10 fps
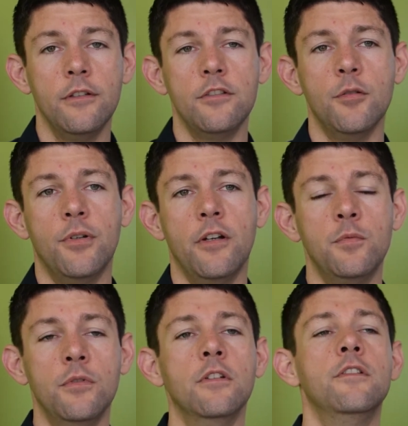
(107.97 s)
So
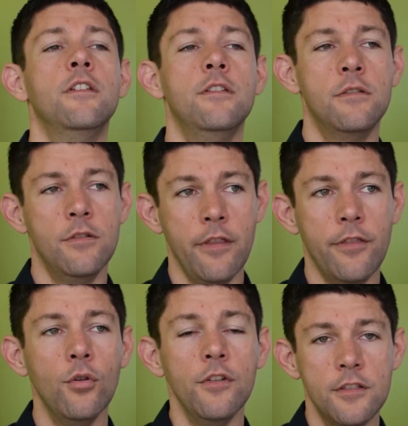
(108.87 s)
passwordless is the
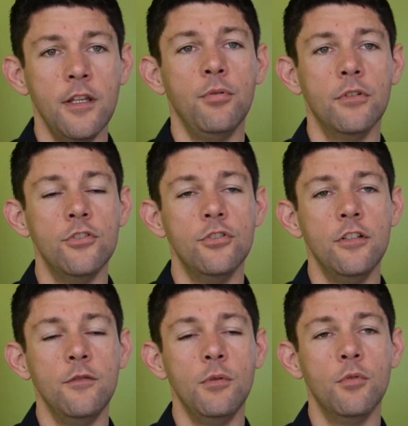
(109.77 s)
third step in our
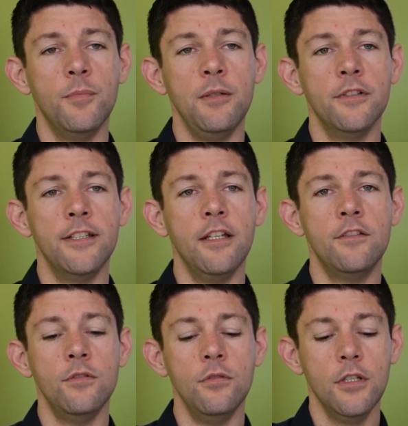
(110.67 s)
journey we want people to get
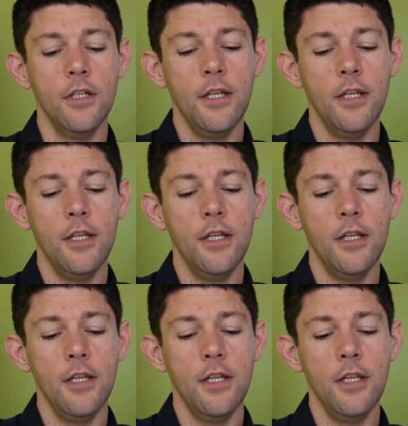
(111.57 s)
to.